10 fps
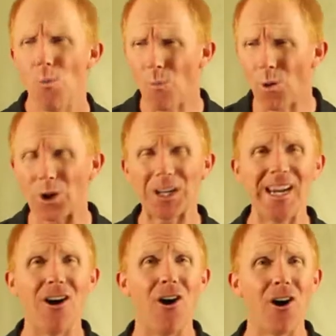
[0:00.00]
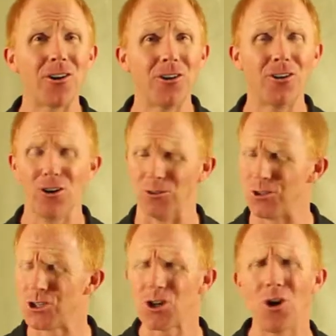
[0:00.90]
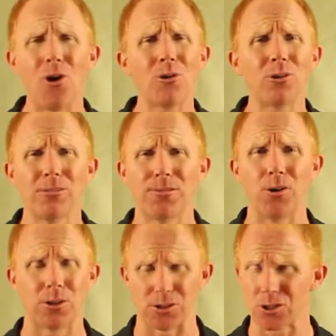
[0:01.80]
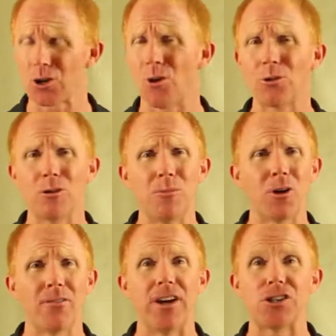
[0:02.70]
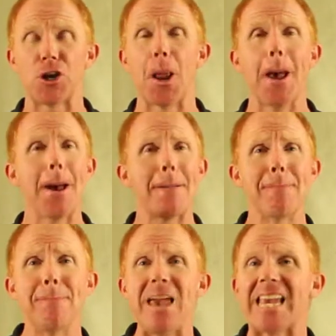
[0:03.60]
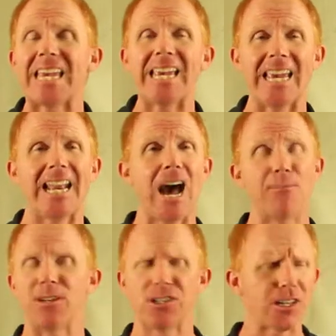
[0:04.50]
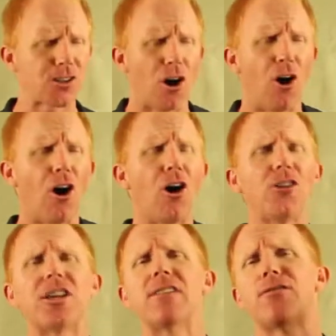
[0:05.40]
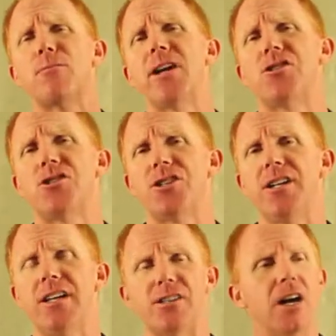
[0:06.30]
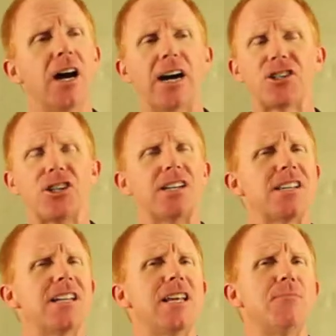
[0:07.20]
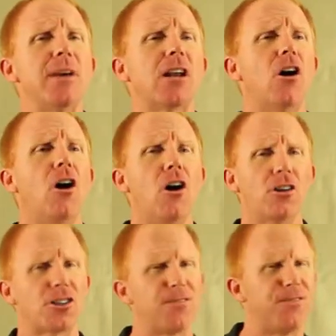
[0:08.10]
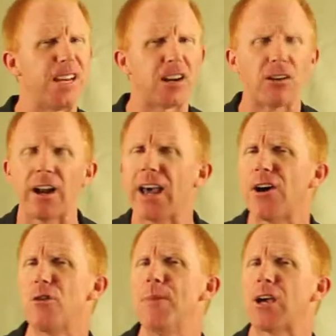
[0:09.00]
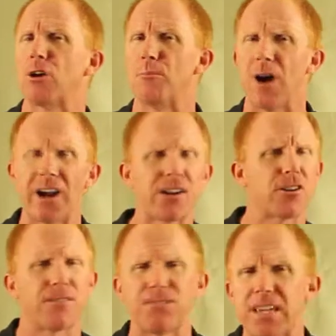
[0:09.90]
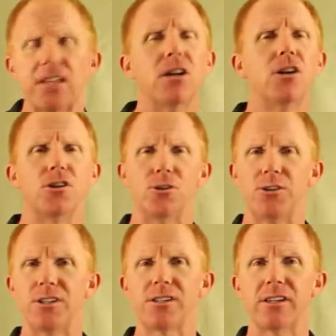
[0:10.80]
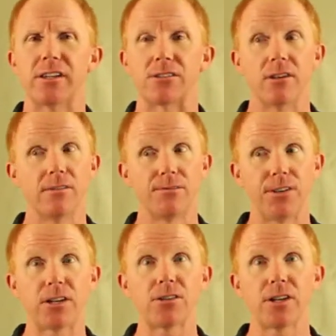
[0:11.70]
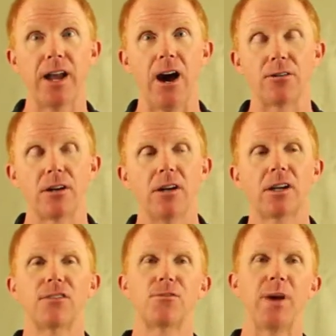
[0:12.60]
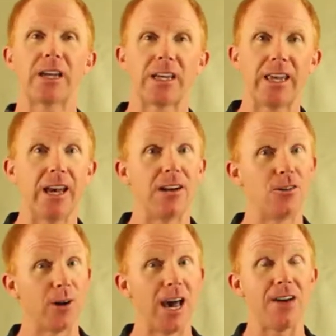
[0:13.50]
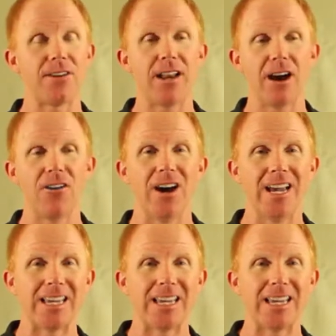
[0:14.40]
Working on her own. Total focus, total motivation, making it happen. She has all the information she needs. She doesn't need me at all to figure out how to make her body, her feet do these things. Figures it out, comes back again. Do I have it now?